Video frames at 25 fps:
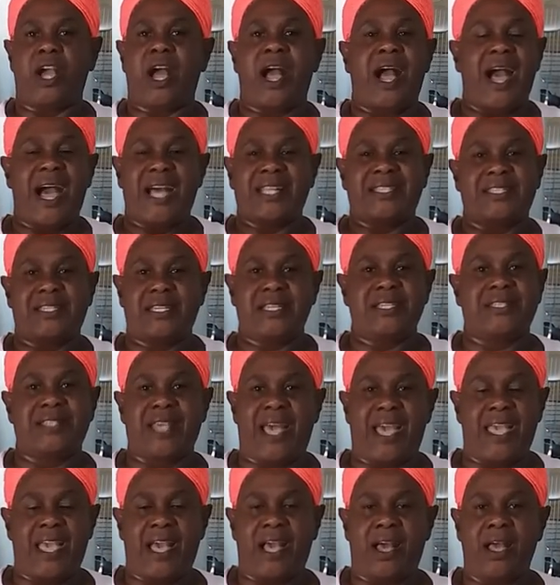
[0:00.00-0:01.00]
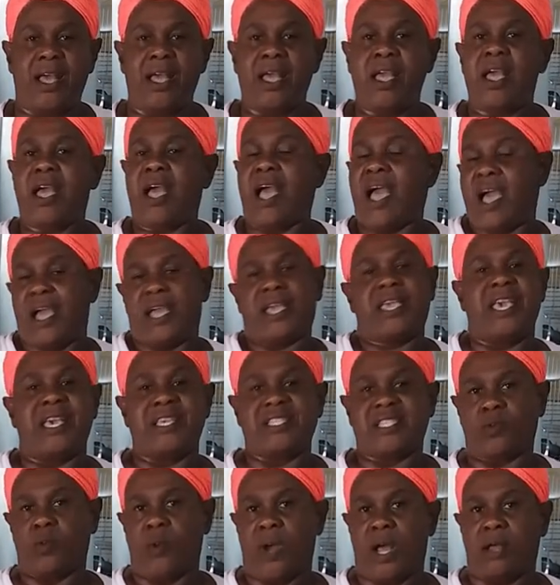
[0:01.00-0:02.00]
your heart's desire. And
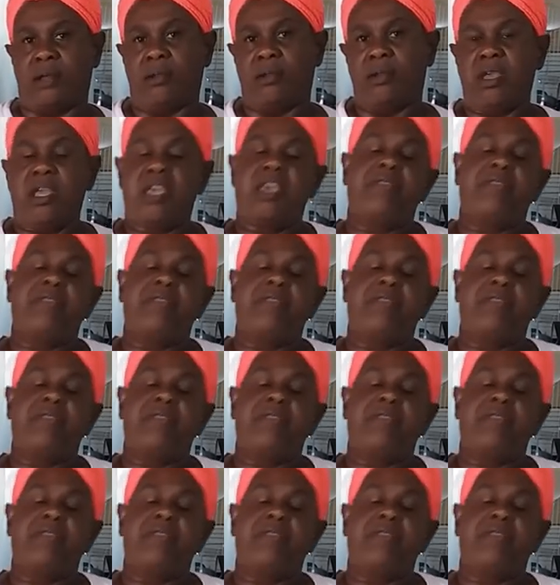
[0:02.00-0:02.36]
guess what?